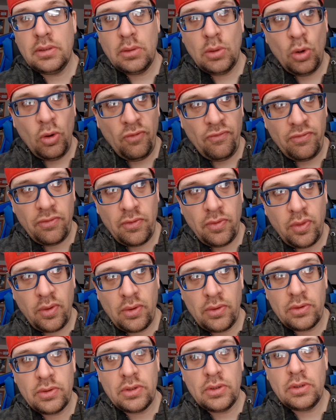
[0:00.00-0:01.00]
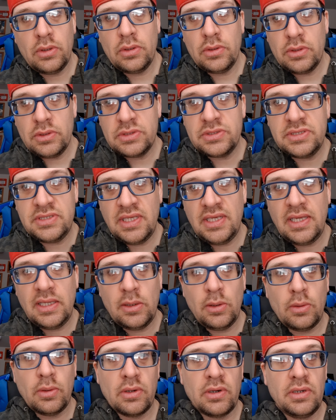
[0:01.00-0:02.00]
the sea,
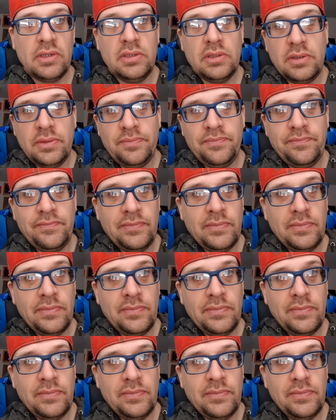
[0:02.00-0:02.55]
or, you know.